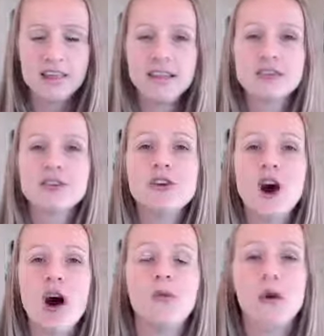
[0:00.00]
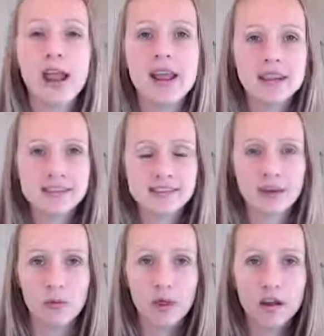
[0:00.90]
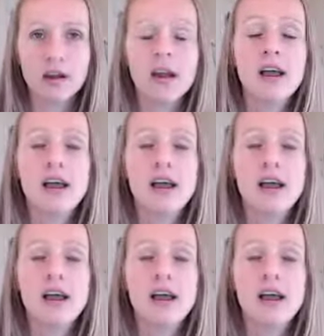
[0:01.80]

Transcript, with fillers: These are not ways that we're